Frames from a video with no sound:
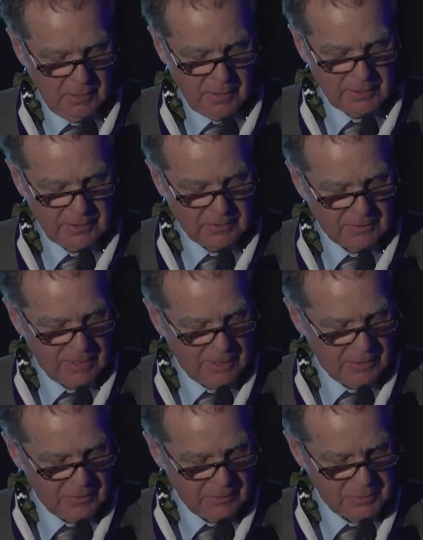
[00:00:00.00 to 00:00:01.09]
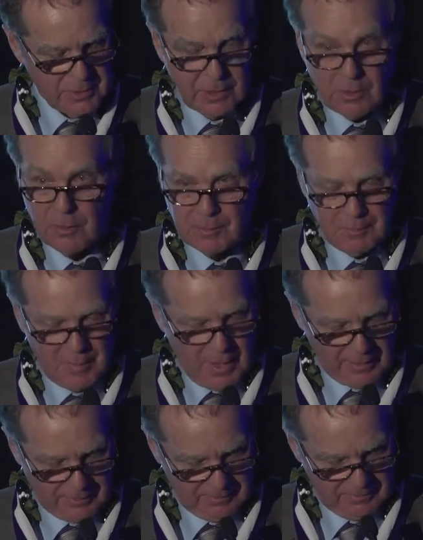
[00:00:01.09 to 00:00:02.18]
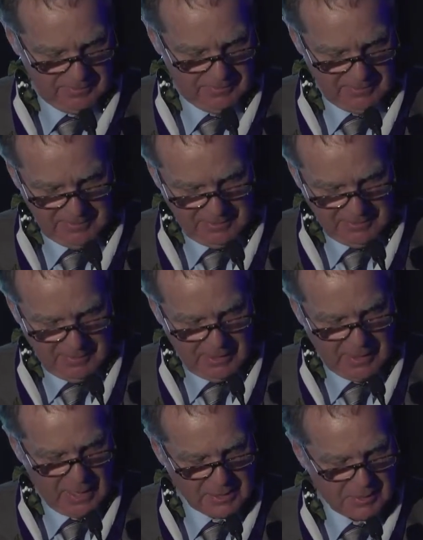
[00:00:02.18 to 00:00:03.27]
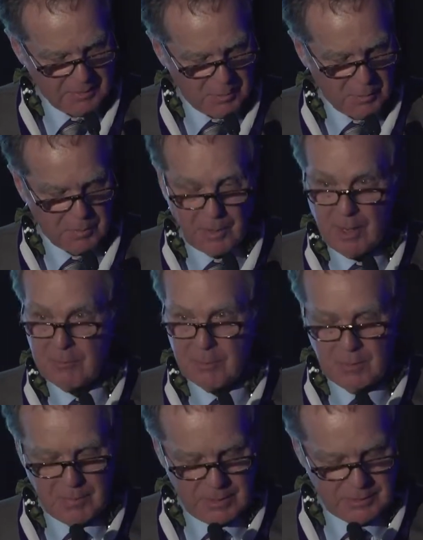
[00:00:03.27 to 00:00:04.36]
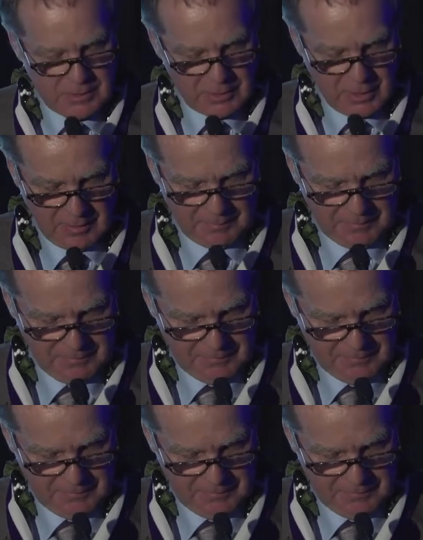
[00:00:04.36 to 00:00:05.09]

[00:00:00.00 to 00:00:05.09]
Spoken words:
A year later, she called him back and asked him to apply for the men's job.